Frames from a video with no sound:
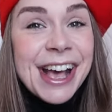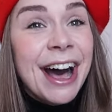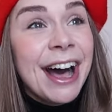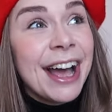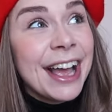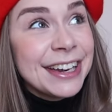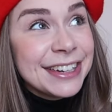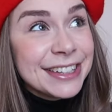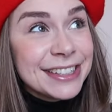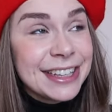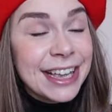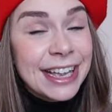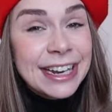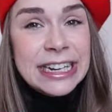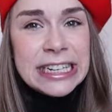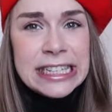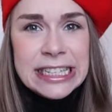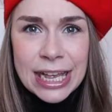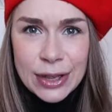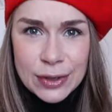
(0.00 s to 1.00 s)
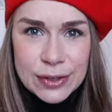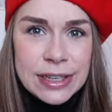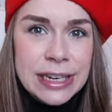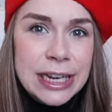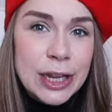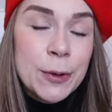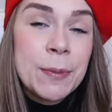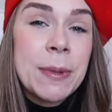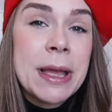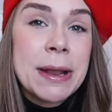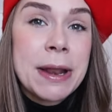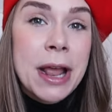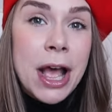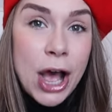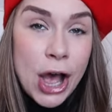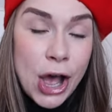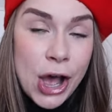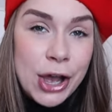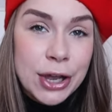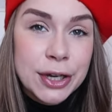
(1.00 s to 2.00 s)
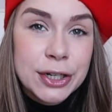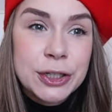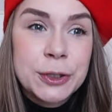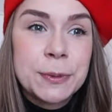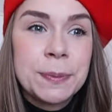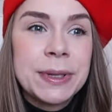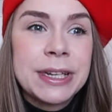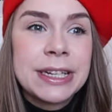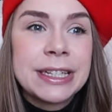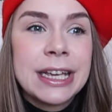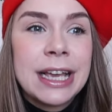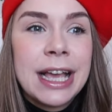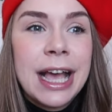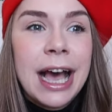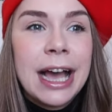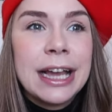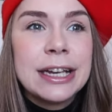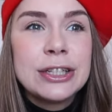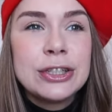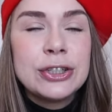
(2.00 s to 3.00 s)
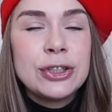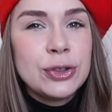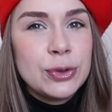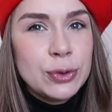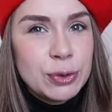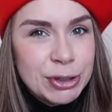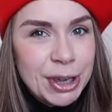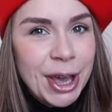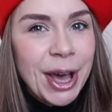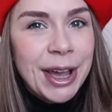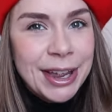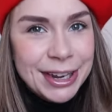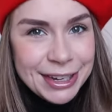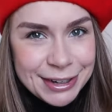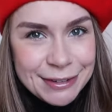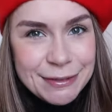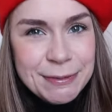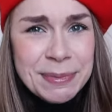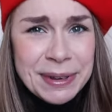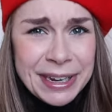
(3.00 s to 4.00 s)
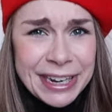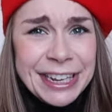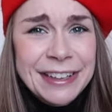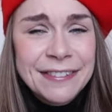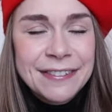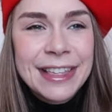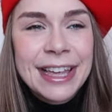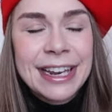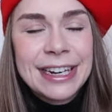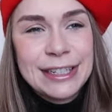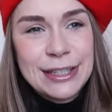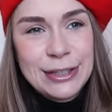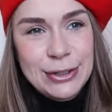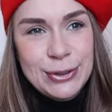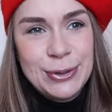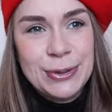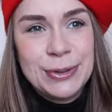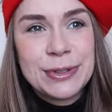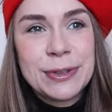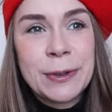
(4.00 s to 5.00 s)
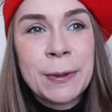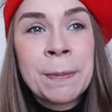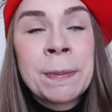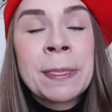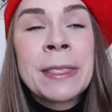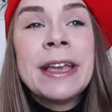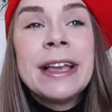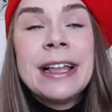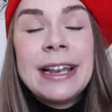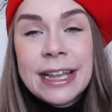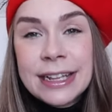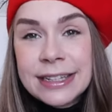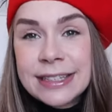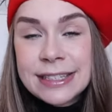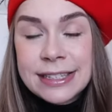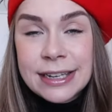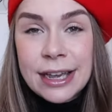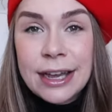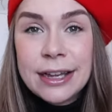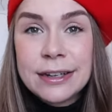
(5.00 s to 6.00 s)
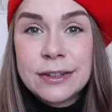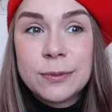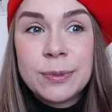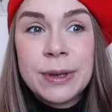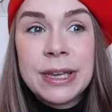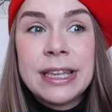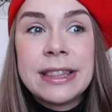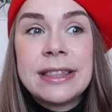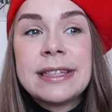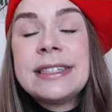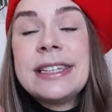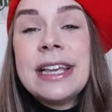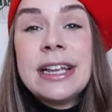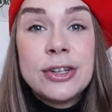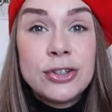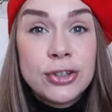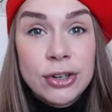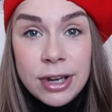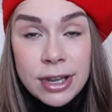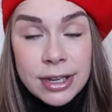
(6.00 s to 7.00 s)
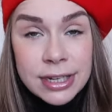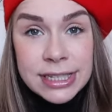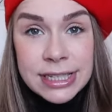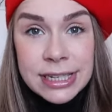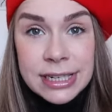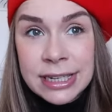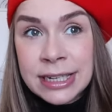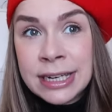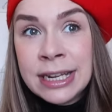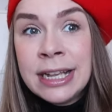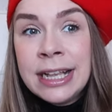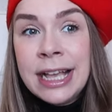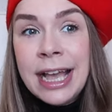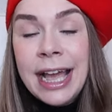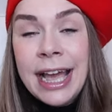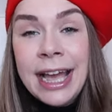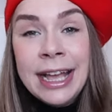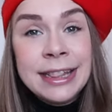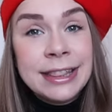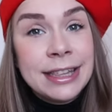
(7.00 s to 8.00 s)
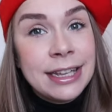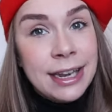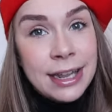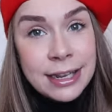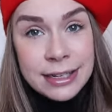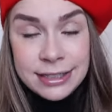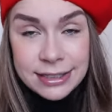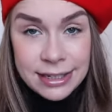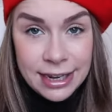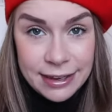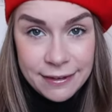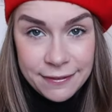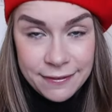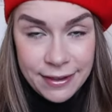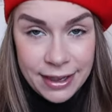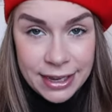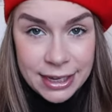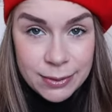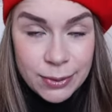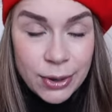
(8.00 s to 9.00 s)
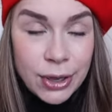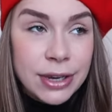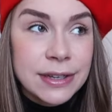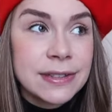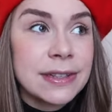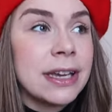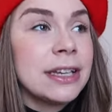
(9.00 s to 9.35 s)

I understand it sounds a little bit harsh, but I do kind of believe that is true. So let's start with central London and the London Eye fireworks.